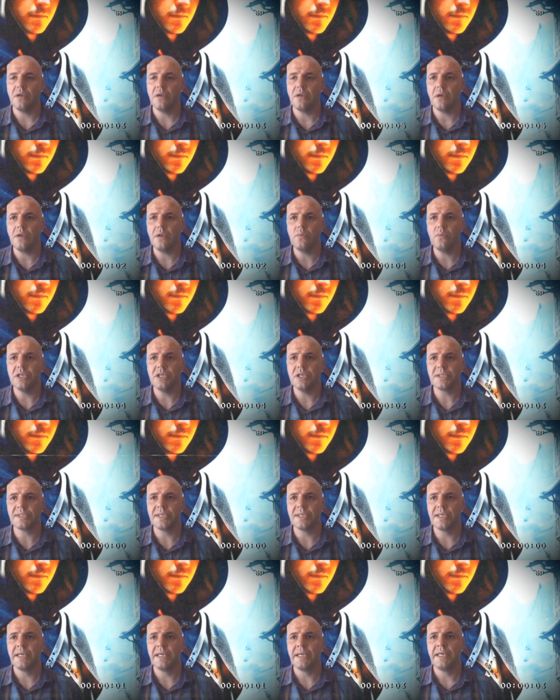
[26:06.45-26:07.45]
In other
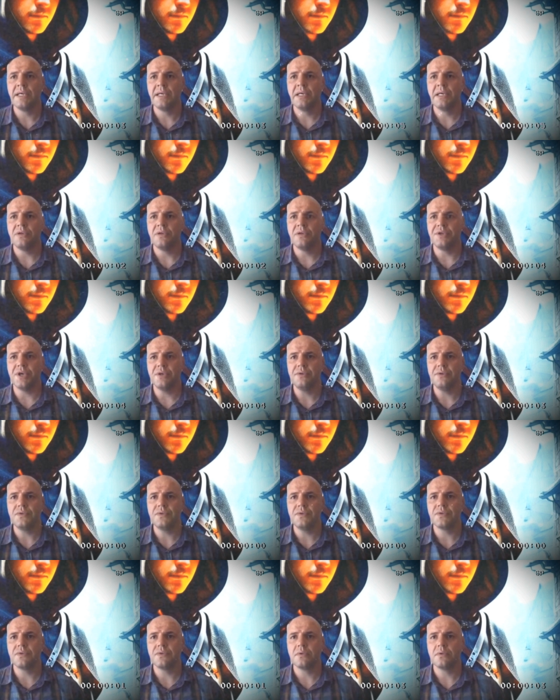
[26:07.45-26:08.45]
words,
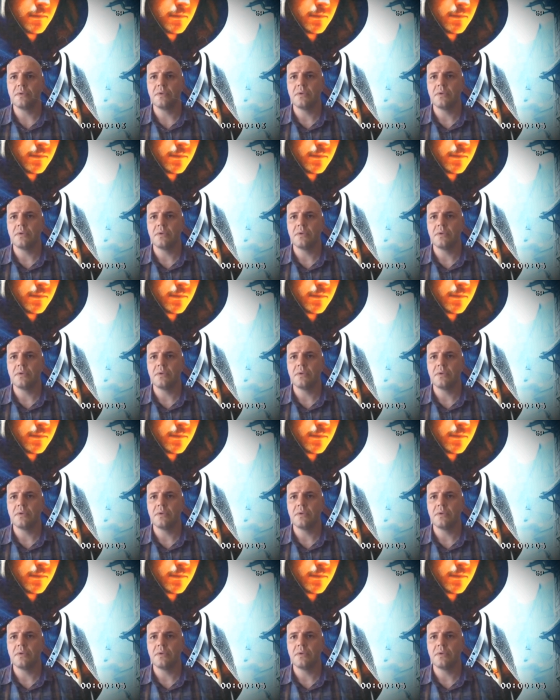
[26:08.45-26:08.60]
don't